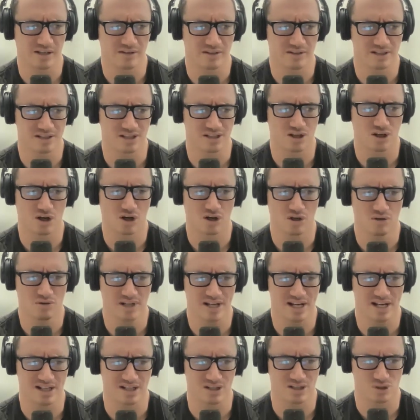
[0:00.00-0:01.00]
There's a
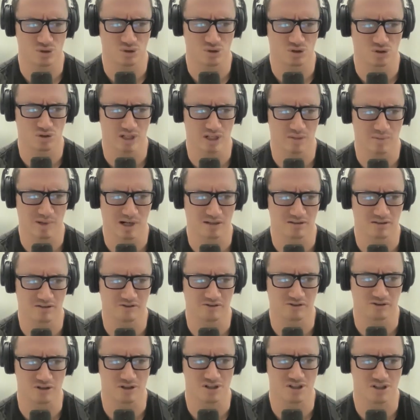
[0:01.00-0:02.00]
Conan story about the
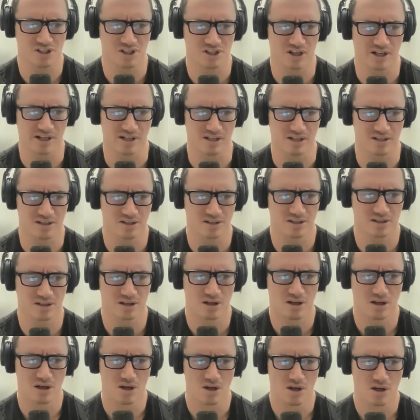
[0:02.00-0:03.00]
frost giants,
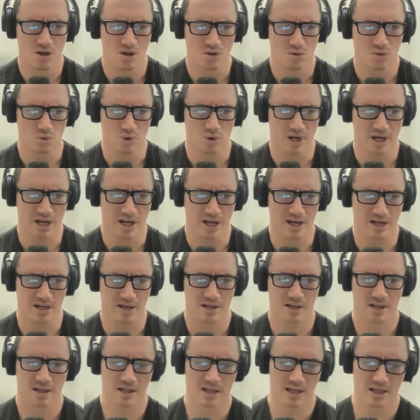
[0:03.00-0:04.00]
where
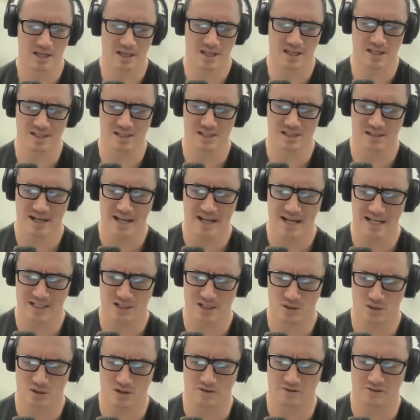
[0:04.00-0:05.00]
he's led
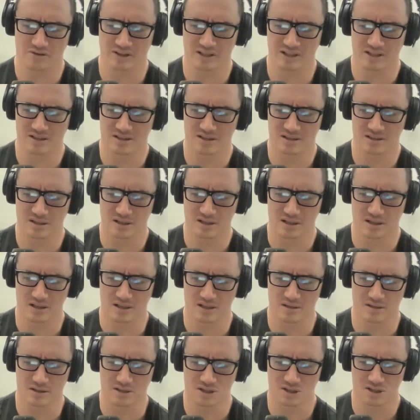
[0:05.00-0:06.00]
off into the
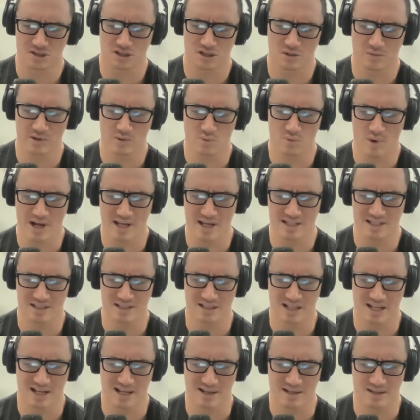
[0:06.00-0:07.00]
snowy
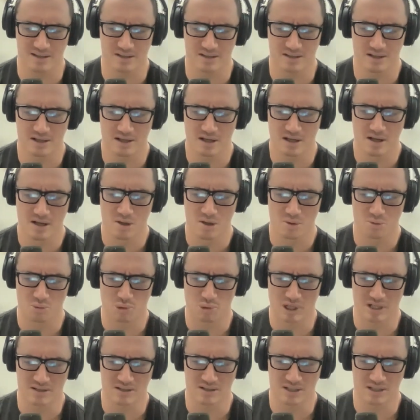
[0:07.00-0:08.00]
wastelands
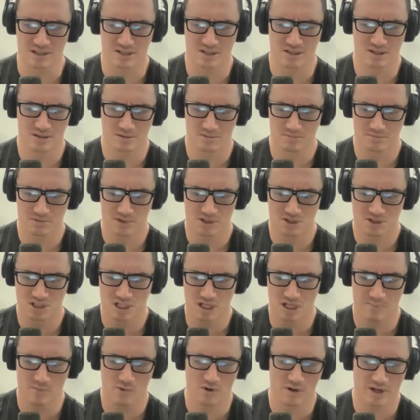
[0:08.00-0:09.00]
by this
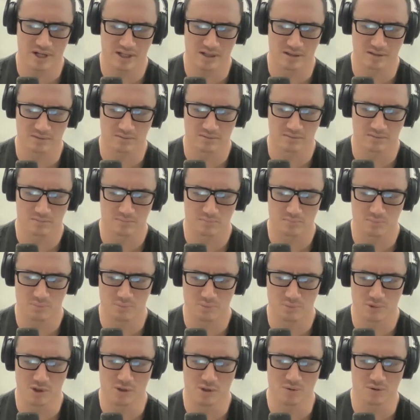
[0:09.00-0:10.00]
shimmering,
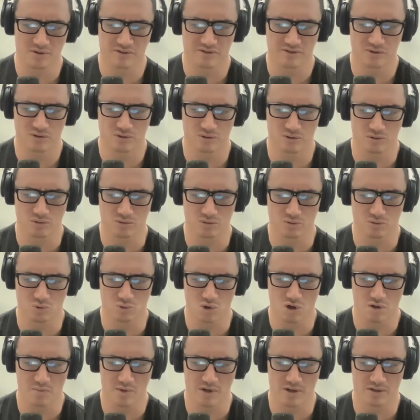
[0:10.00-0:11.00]
beautiful
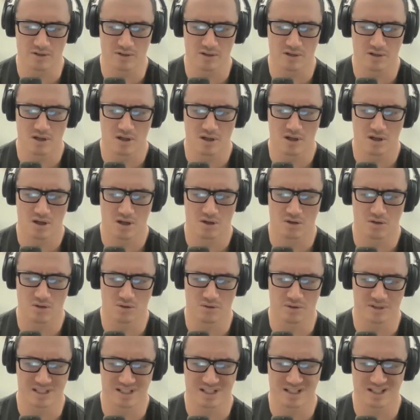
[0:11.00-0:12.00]
woman who
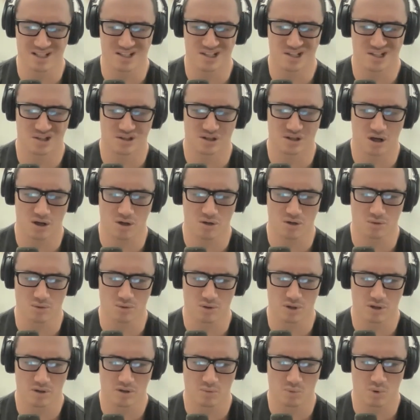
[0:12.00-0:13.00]
is in the snow
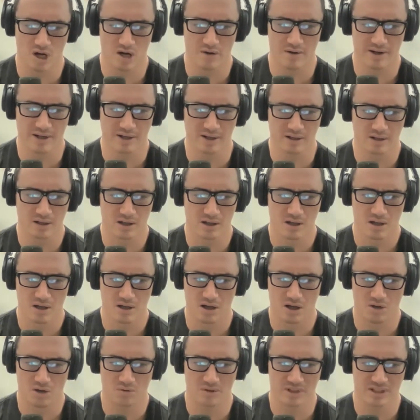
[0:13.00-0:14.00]
wearing
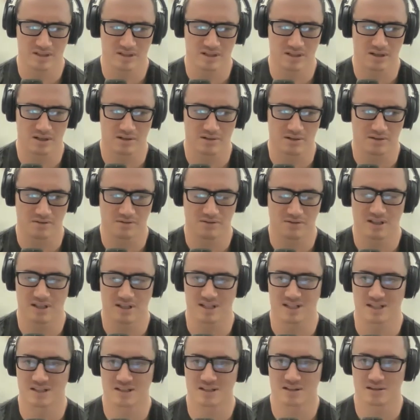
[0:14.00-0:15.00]
only the
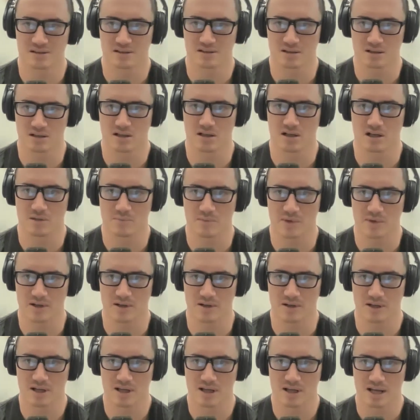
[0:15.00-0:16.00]
thinnest garment.
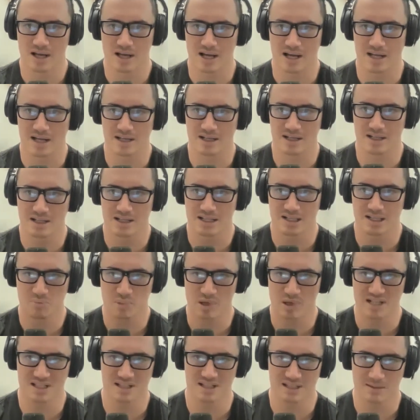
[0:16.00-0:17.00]
And he's
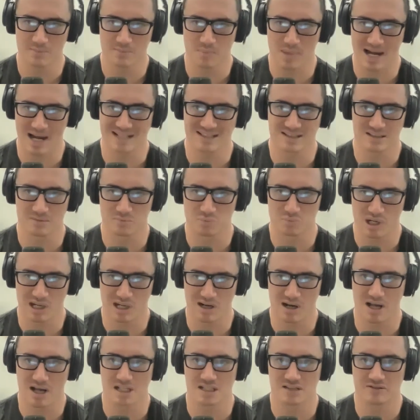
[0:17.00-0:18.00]
basically maddened by
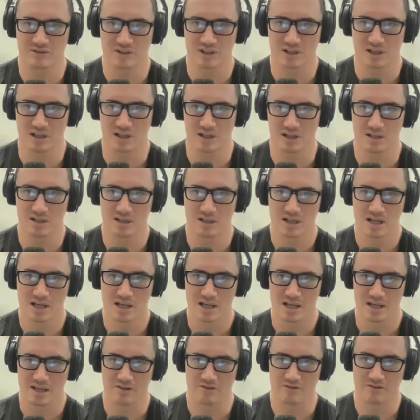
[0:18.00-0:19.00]
lust for her.
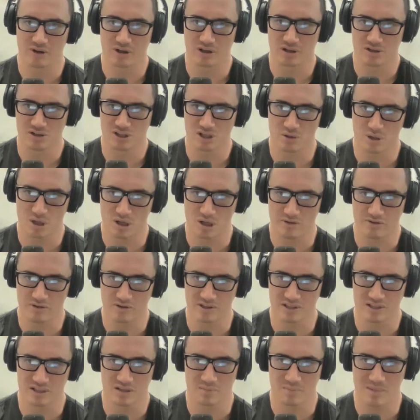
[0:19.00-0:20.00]
He follows her over
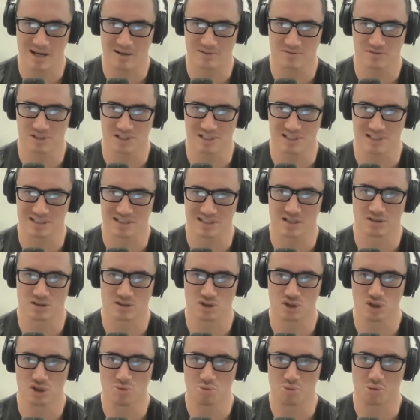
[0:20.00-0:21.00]
into the mountains, and her
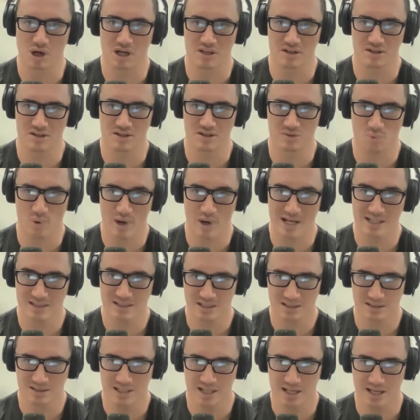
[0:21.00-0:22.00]
two brothers are
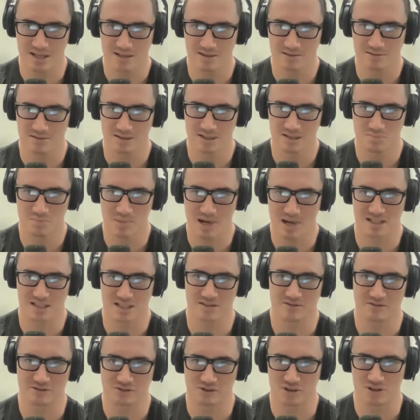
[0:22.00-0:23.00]
waiting there, these
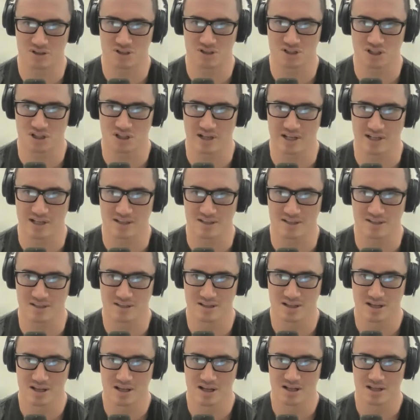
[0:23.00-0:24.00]
massive frost giants,
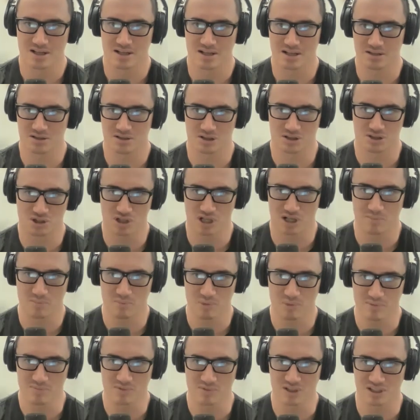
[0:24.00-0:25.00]
to jump
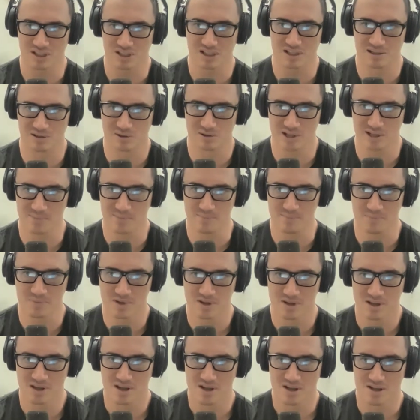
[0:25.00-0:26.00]
him, to kill him.
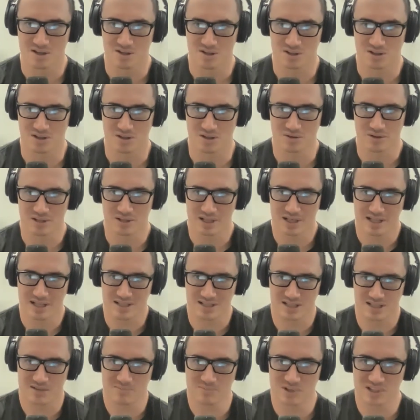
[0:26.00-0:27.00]
So it's
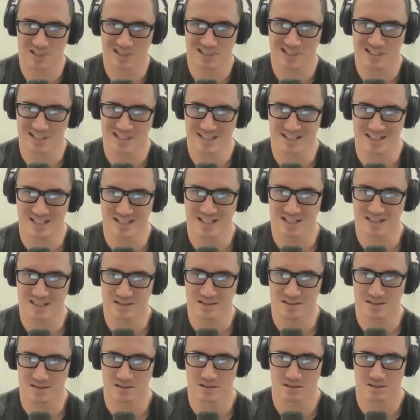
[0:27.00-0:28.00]
something that is
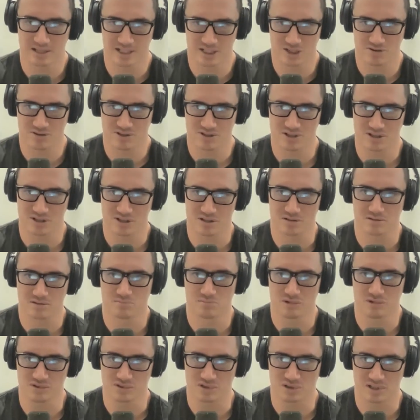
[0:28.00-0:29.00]
in literature,
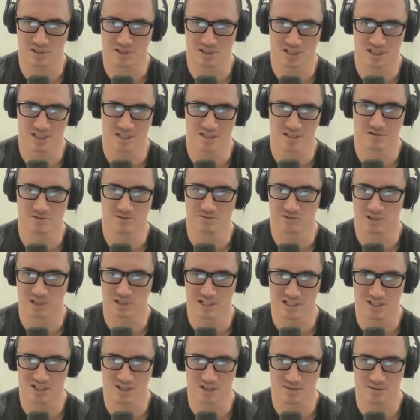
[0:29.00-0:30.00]
mythology,
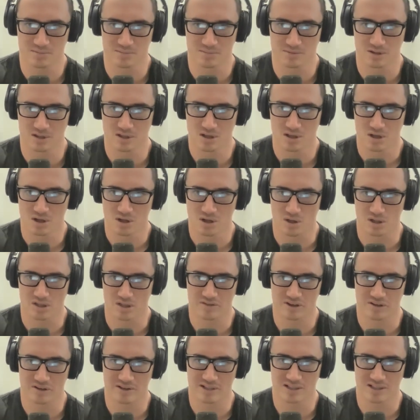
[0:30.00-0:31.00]
religion, on a
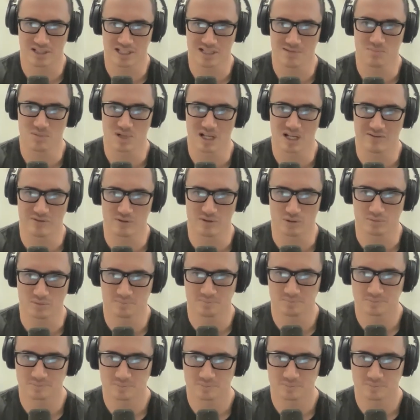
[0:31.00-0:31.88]
very deep level.